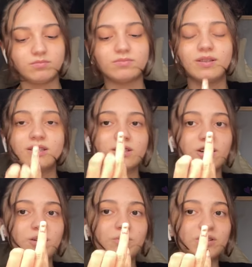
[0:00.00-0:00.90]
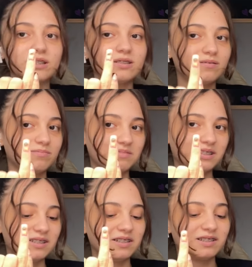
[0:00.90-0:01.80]
this charm you can
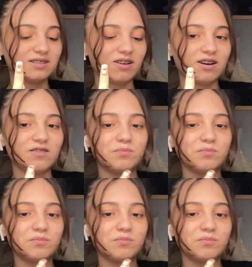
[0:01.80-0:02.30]
see it's off,